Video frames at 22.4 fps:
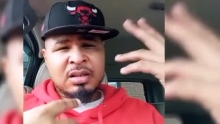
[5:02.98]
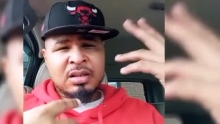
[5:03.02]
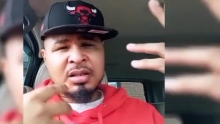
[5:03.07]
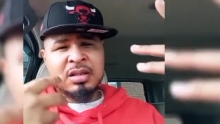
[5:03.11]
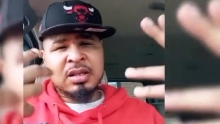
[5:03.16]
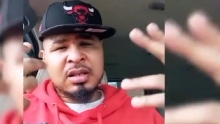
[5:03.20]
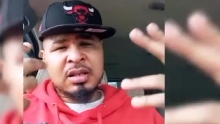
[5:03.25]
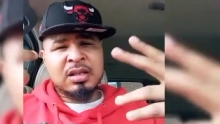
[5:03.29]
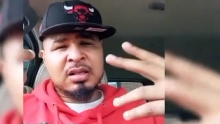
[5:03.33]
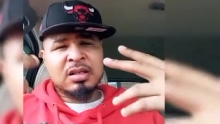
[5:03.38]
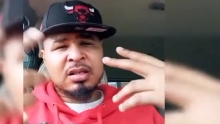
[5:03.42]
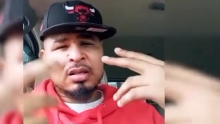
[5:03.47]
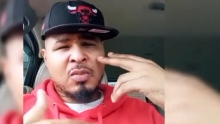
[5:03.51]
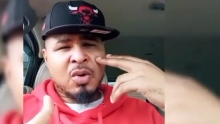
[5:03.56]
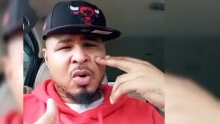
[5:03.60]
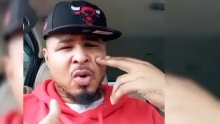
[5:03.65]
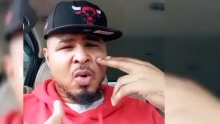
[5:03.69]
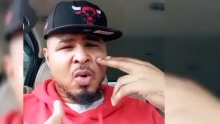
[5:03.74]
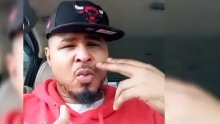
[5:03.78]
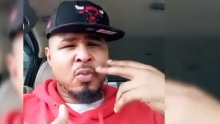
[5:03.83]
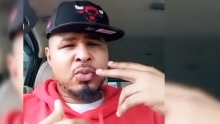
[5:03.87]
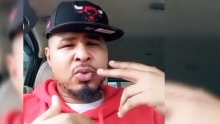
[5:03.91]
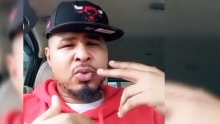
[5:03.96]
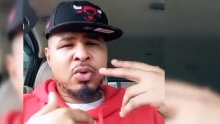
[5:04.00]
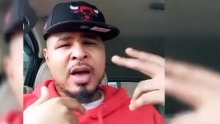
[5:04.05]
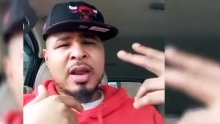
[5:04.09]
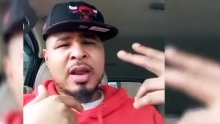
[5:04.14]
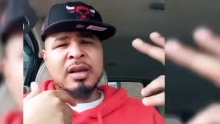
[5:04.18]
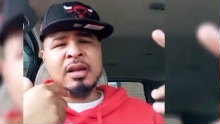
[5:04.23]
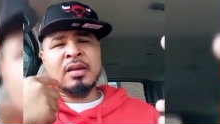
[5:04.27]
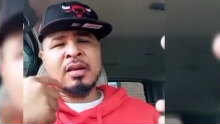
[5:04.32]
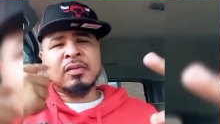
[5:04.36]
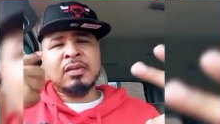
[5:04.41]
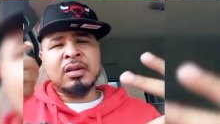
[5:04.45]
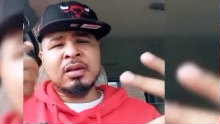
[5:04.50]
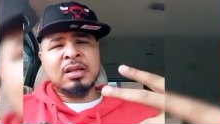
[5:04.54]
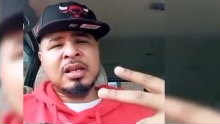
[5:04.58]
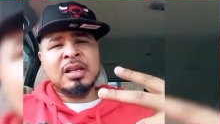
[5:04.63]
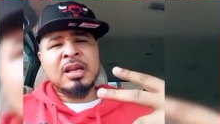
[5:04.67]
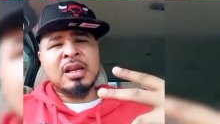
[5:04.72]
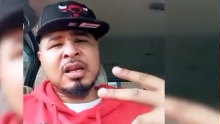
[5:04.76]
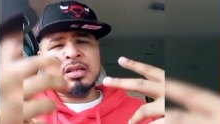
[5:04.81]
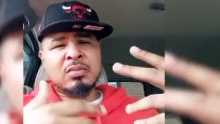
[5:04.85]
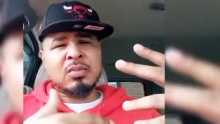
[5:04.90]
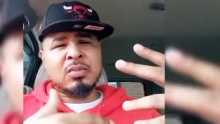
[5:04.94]
city some hope. You got to give the
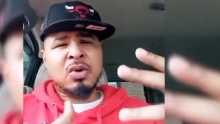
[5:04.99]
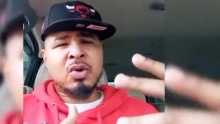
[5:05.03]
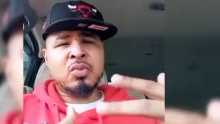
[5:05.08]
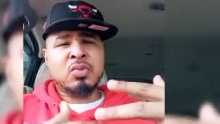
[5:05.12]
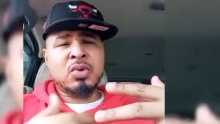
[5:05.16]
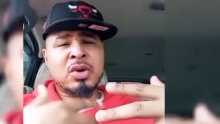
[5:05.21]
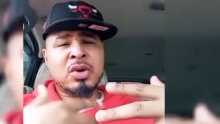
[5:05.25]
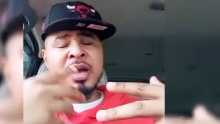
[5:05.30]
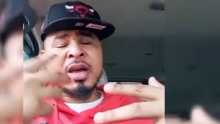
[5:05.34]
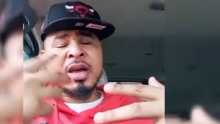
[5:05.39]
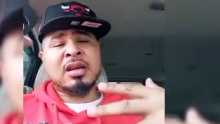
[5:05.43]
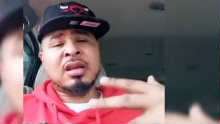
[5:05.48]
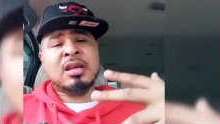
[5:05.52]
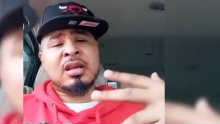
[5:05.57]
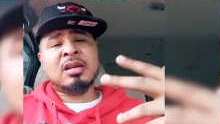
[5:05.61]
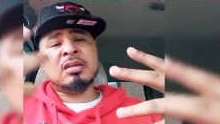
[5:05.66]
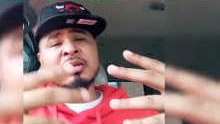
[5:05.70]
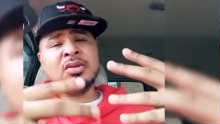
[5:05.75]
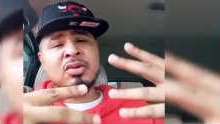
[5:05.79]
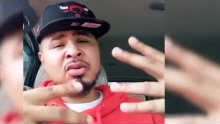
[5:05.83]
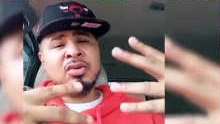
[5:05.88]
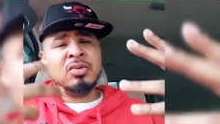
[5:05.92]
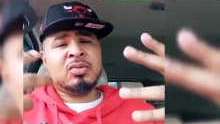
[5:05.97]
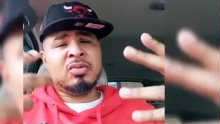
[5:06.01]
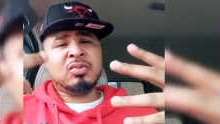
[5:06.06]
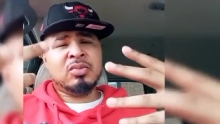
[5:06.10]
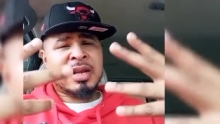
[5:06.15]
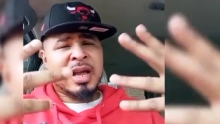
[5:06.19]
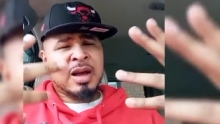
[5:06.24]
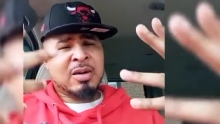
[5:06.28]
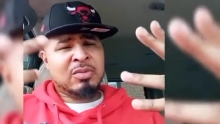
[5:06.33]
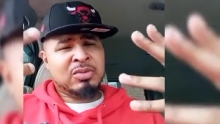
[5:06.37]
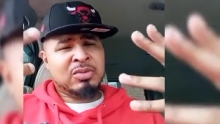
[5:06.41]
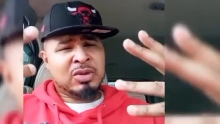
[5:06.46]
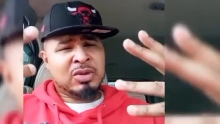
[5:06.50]
league some hope. You got to get that